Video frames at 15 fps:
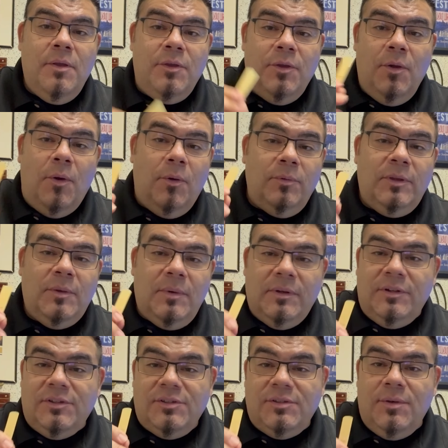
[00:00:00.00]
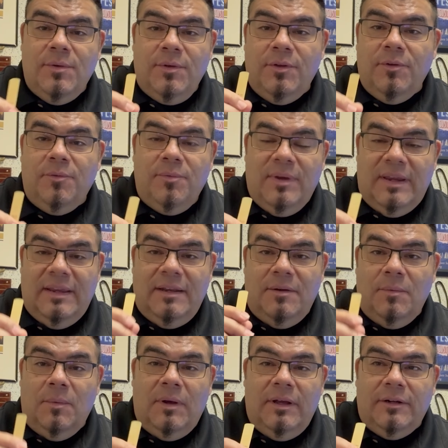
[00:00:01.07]
You only want to soak your reed
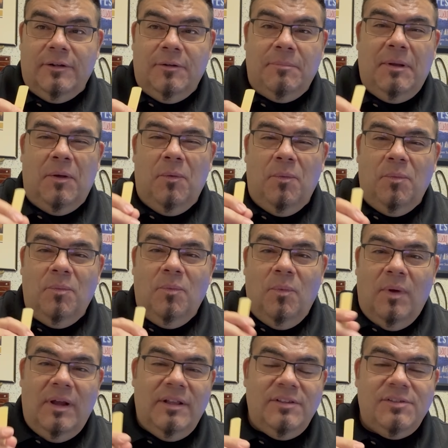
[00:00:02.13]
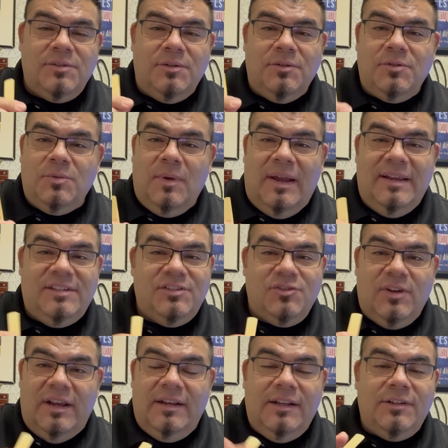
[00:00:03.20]
in water about once or twice.
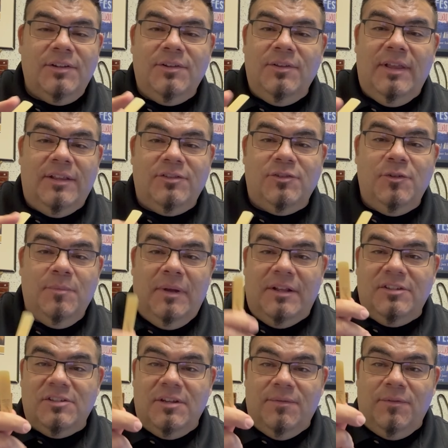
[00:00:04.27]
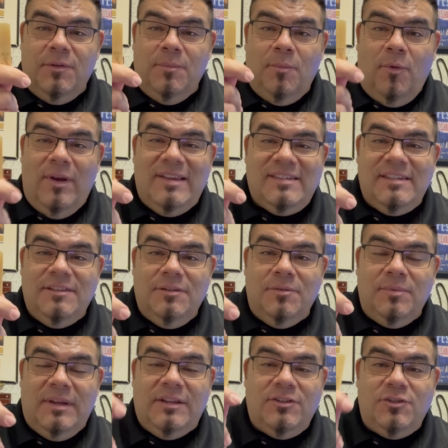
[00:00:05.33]
Try not to do that too much. If you moisten the
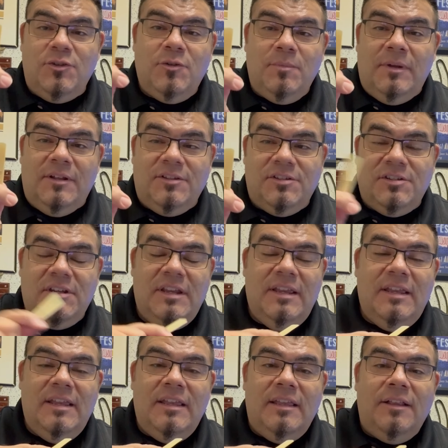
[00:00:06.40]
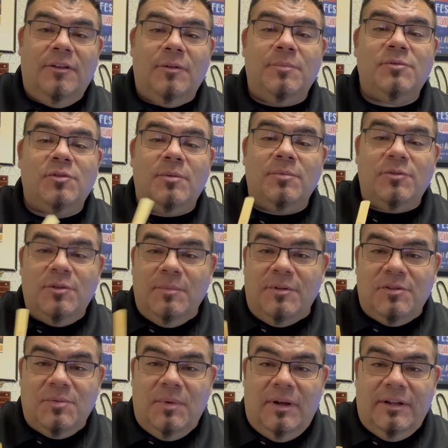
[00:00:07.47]
reed too much, it'll absorb too
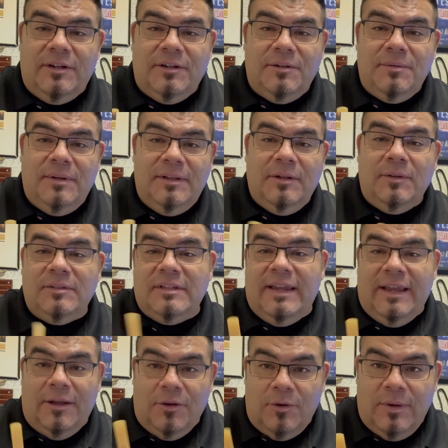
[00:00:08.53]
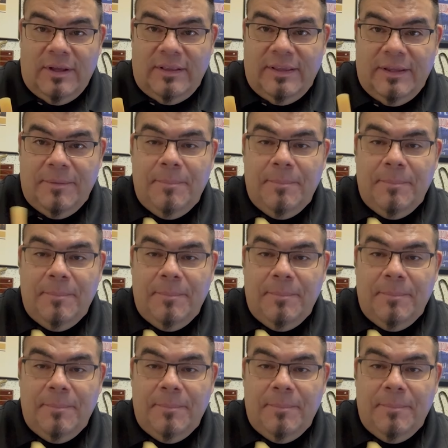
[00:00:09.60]
much water and it'll die out quickly.